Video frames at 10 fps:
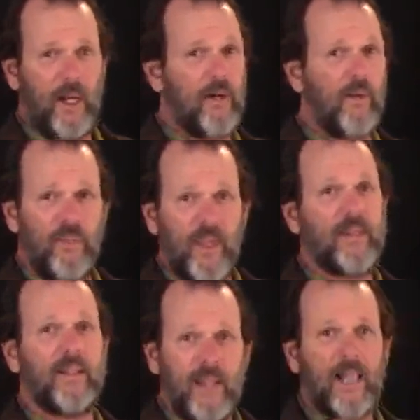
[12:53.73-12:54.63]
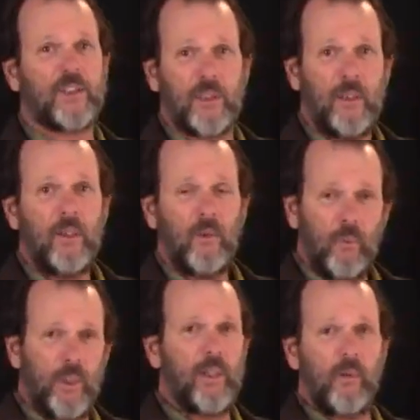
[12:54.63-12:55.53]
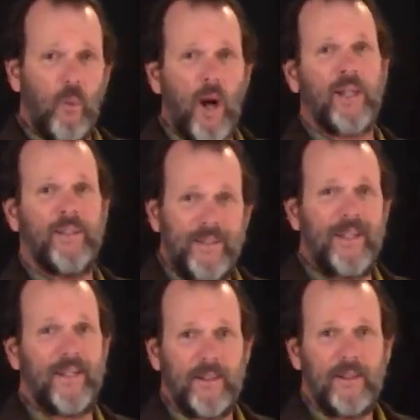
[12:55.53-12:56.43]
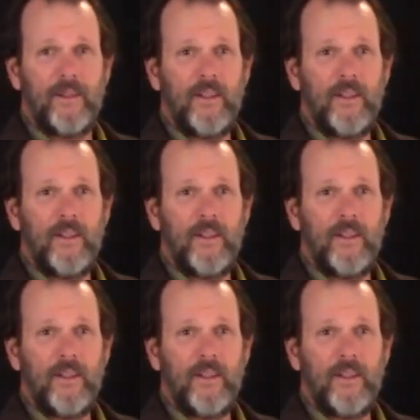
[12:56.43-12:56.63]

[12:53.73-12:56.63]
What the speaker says: I don't think that that's really what you need.